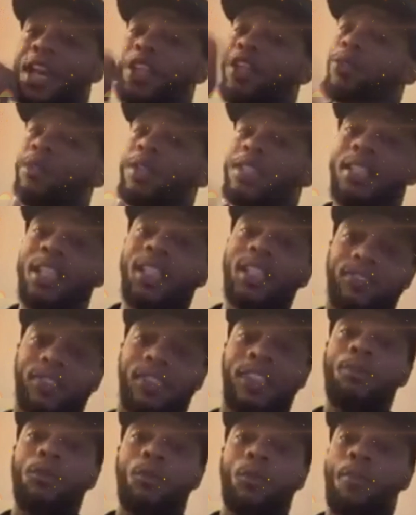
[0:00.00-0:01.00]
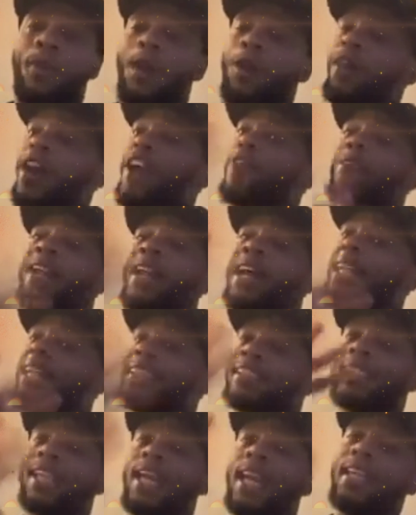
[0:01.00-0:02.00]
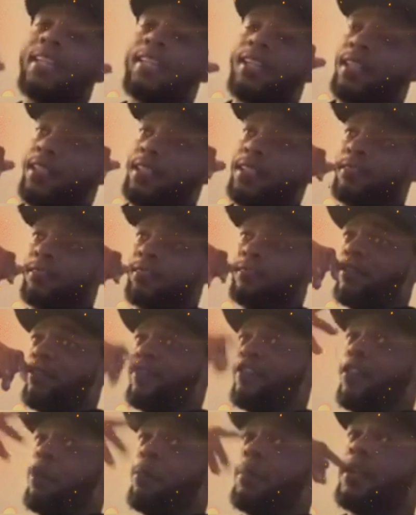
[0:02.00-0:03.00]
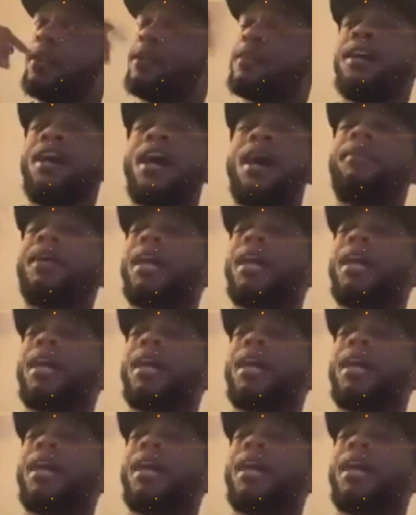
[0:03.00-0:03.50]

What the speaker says: I know this nigga sleeping with my wife, but I ain't saying nothing. Feel me?